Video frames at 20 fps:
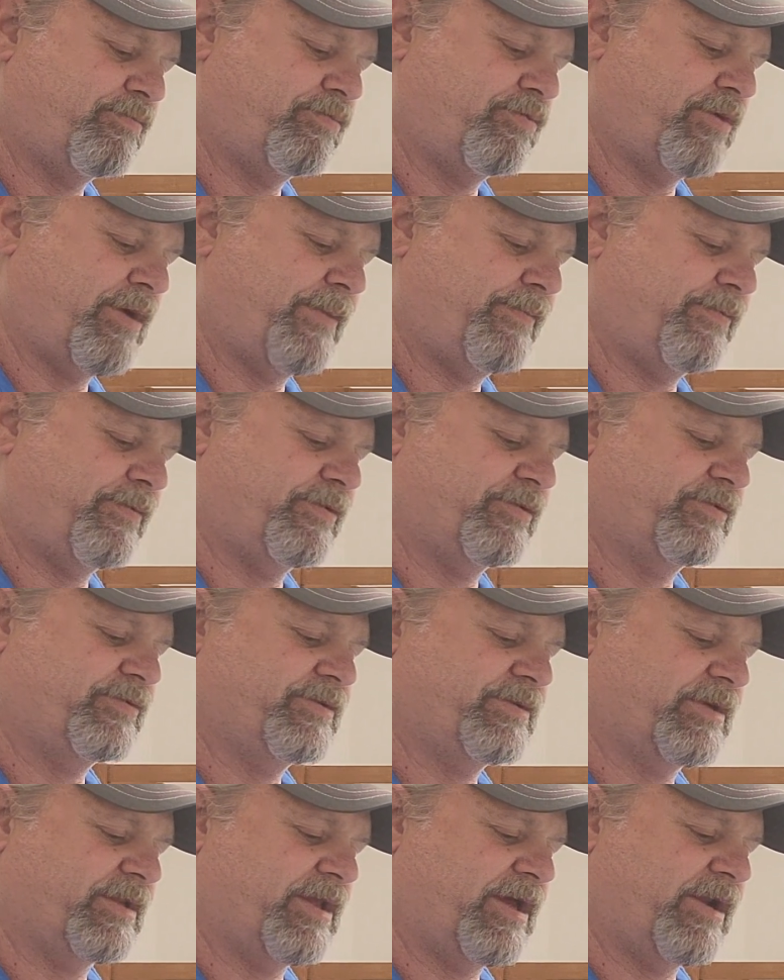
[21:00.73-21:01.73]
preppers,
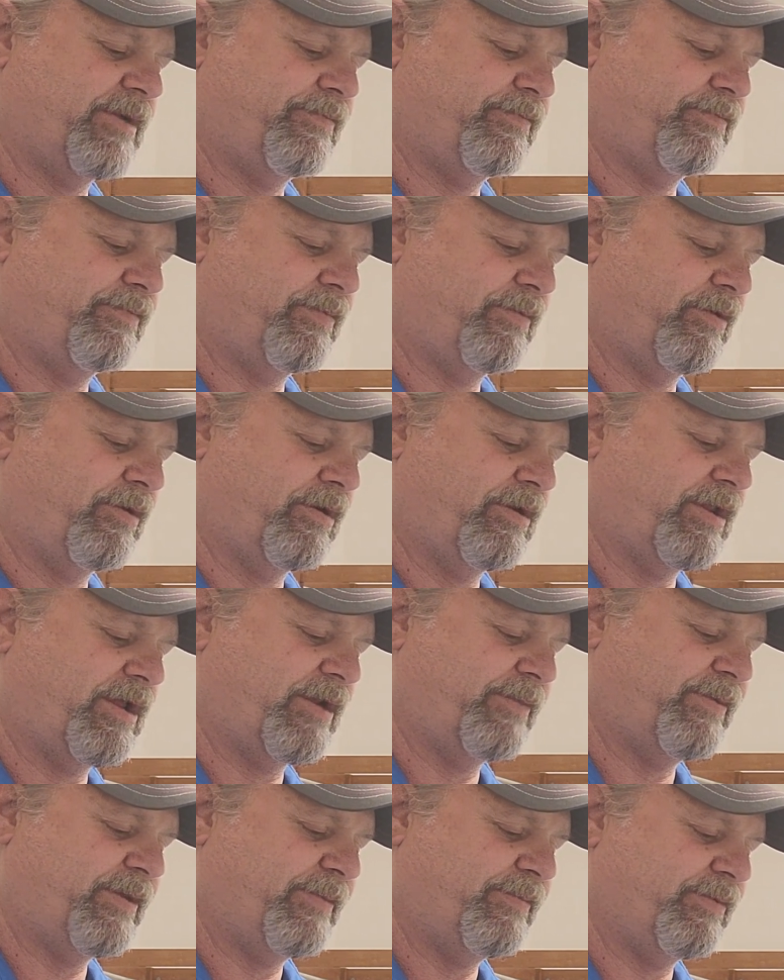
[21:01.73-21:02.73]
a lot
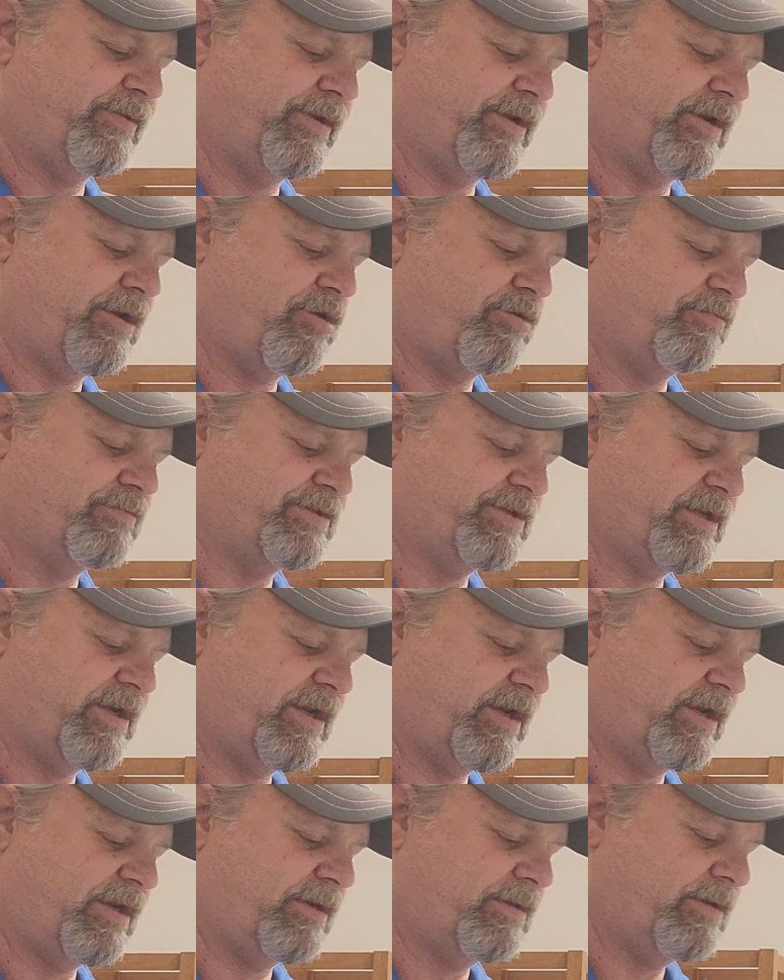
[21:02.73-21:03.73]
of people in
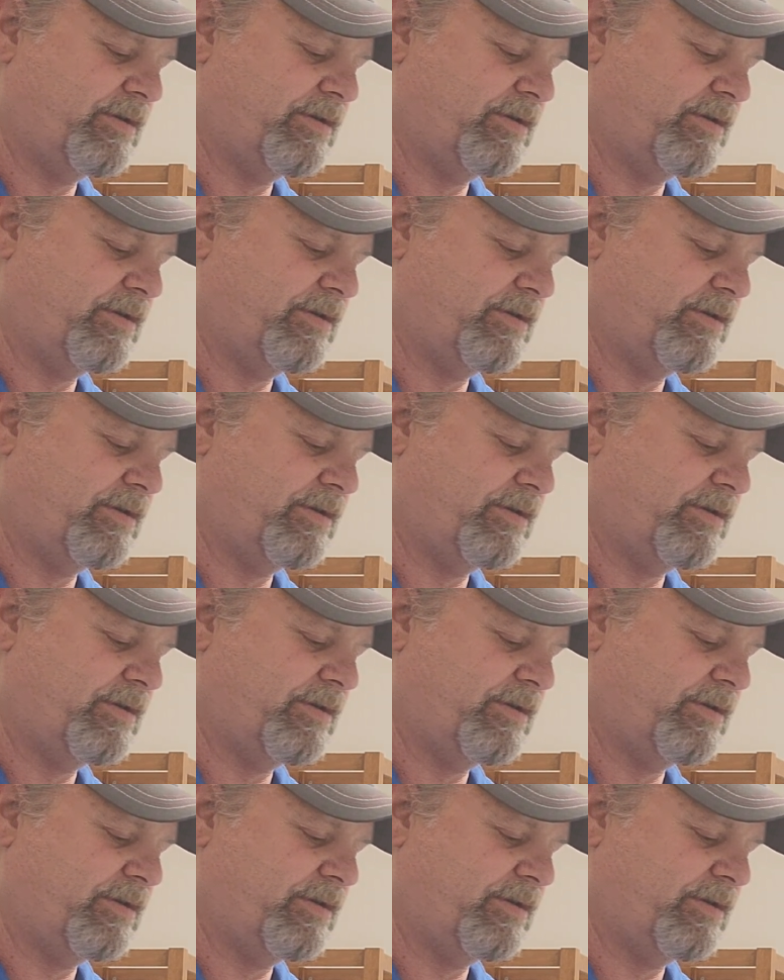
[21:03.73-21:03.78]
homesteading